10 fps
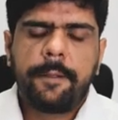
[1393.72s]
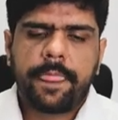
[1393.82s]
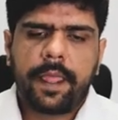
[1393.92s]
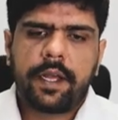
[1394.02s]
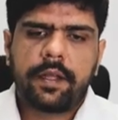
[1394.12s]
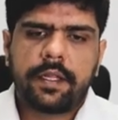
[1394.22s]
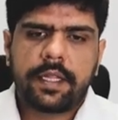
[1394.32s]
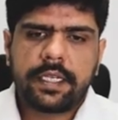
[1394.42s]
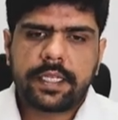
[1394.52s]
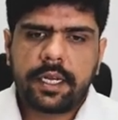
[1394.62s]
Uh,
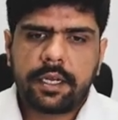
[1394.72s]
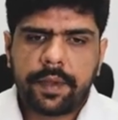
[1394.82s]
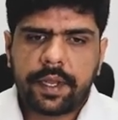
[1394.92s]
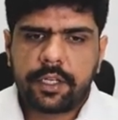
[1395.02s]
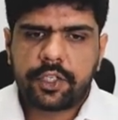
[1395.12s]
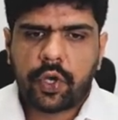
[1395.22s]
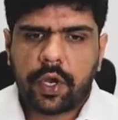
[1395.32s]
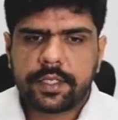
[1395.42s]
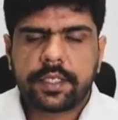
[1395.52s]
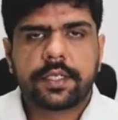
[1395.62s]
these are typical
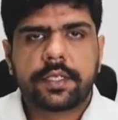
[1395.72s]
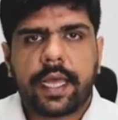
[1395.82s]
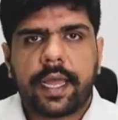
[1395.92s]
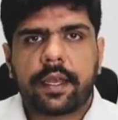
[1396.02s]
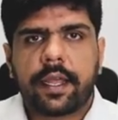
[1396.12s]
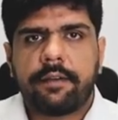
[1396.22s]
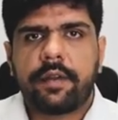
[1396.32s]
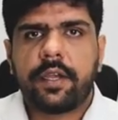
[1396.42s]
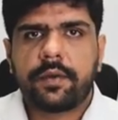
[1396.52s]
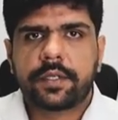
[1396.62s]
choices that
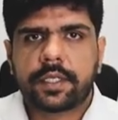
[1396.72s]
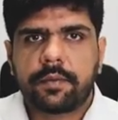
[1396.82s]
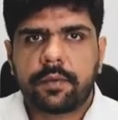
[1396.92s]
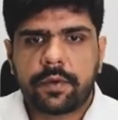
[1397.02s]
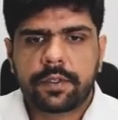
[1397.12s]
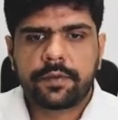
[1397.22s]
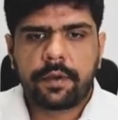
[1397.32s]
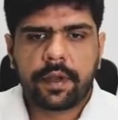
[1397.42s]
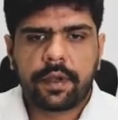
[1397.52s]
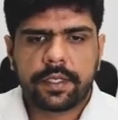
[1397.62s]
every ecosystem goes for
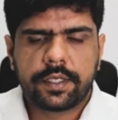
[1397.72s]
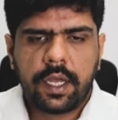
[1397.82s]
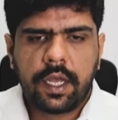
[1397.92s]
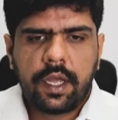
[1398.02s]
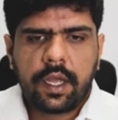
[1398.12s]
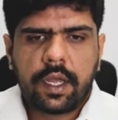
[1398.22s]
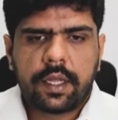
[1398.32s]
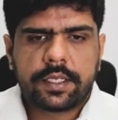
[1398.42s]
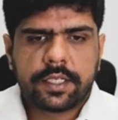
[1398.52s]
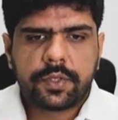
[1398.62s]
because uh,
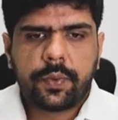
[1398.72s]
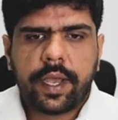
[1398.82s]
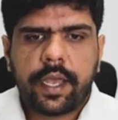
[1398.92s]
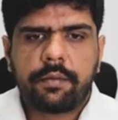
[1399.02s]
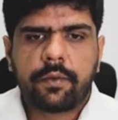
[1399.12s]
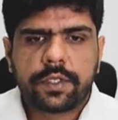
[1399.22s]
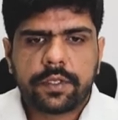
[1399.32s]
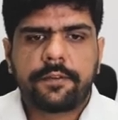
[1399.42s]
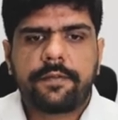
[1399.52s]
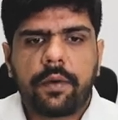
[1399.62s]
this is where most
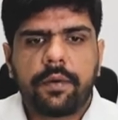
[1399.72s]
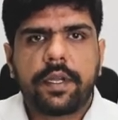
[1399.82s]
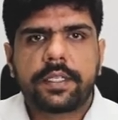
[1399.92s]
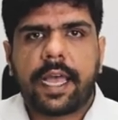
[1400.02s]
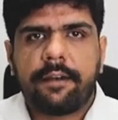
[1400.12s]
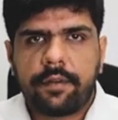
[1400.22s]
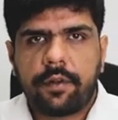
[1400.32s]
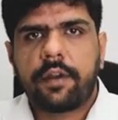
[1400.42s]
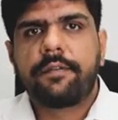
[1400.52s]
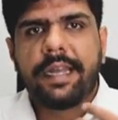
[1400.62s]
of the founders have a
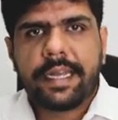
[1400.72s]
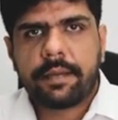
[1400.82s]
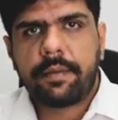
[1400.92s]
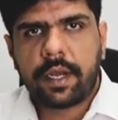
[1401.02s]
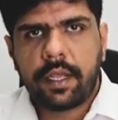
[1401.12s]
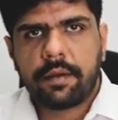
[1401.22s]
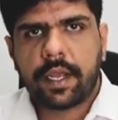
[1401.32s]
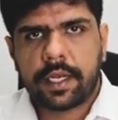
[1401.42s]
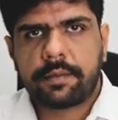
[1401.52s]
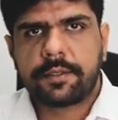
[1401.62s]
lot of relatability
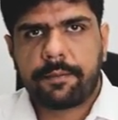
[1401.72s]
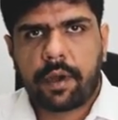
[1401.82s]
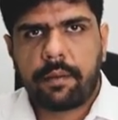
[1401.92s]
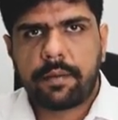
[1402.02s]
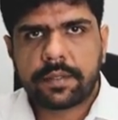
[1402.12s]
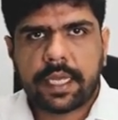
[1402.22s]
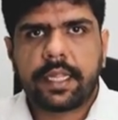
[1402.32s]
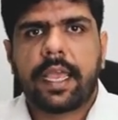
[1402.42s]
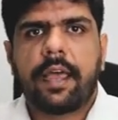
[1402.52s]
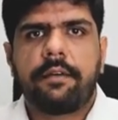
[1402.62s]
in terms of problems and
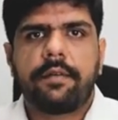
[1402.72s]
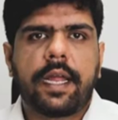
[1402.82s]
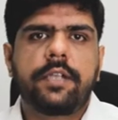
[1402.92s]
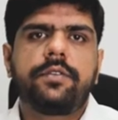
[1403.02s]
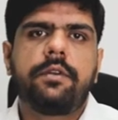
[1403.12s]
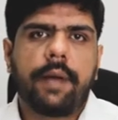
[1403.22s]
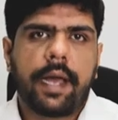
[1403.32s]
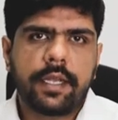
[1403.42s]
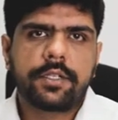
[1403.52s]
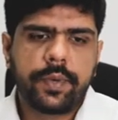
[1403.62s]
they have a natural
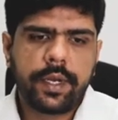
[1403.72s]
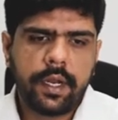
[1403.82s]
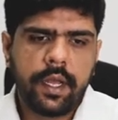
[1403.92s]
bias to it.